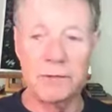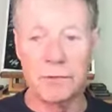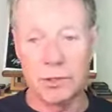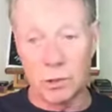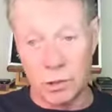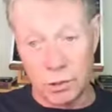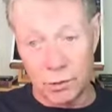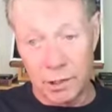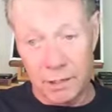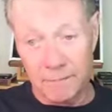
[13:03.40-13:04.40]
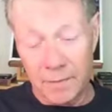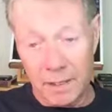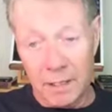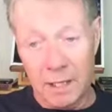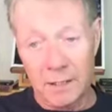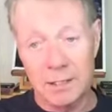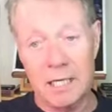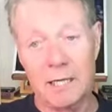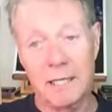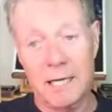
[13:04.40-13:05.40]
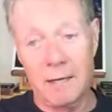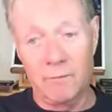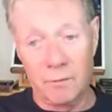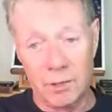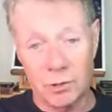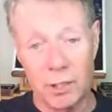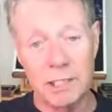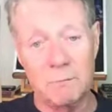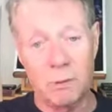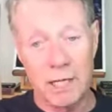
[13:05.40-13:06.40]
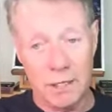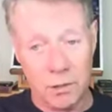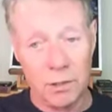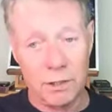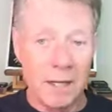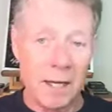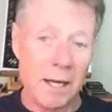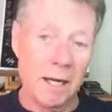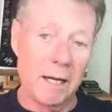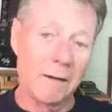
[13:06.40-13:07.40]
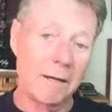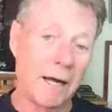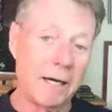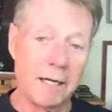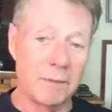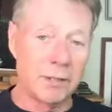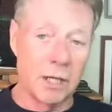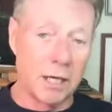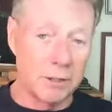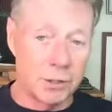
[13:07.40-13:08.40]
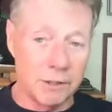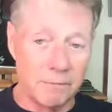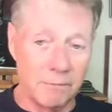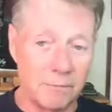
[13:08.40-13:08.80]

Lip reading: of surgery. And this kind came from the transplant unit, not hematology.